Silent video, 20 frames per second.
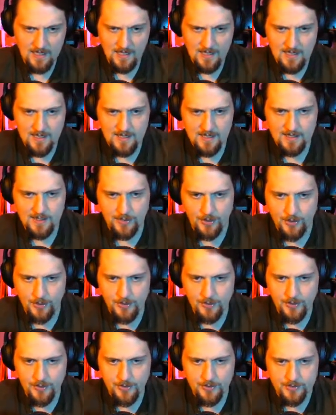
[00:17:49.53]
A
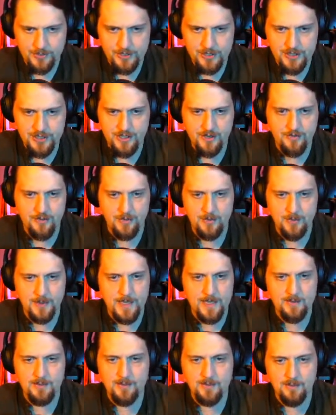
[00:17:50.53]
cold shiver
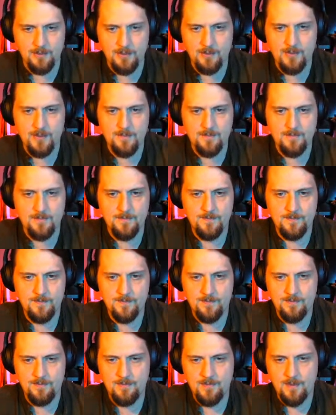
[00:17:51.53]
ran through him.
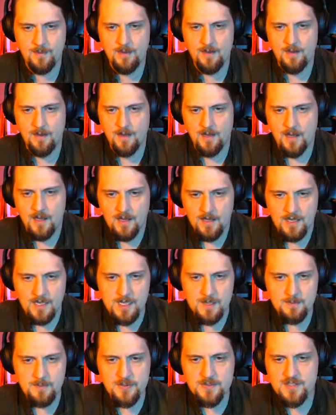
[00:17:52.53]

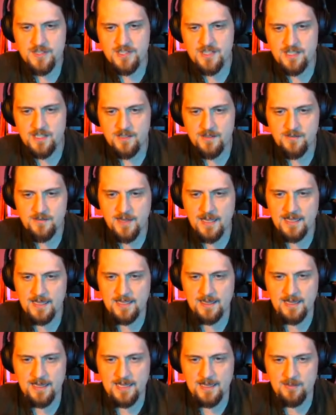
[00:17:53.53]
He perceived that
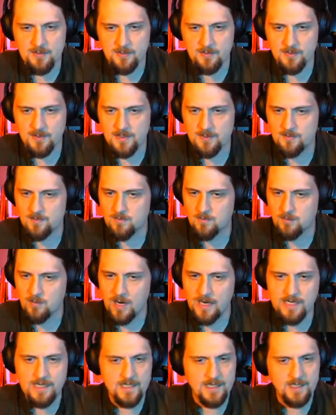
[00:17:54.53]
it led
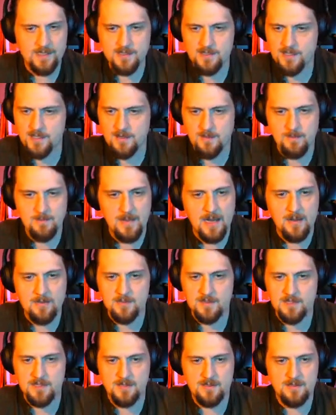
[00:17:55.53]
right into the
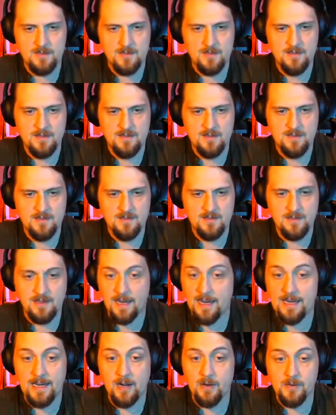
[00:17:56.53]
mountain.
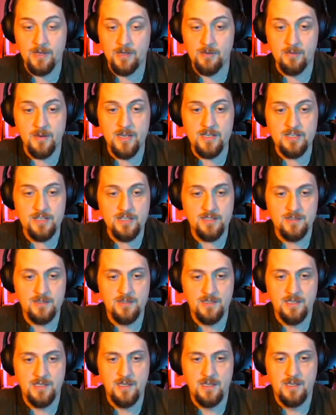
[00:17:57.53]
And out he rushed.
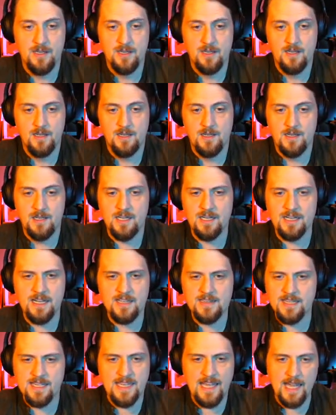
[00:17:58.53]
He
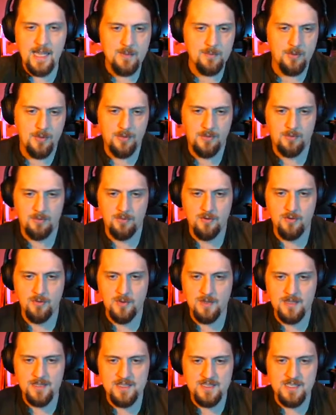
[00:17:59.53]
cut the cable through
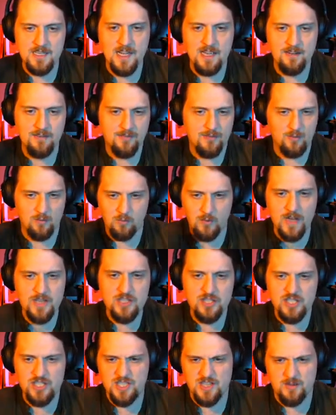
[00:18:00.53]
with his knife and
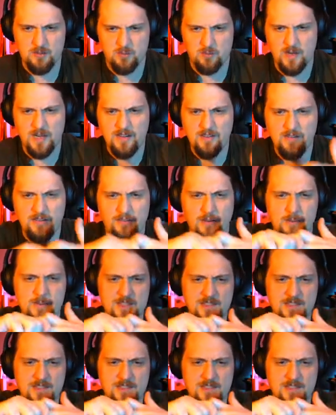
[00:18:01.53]
wrenched the ring from his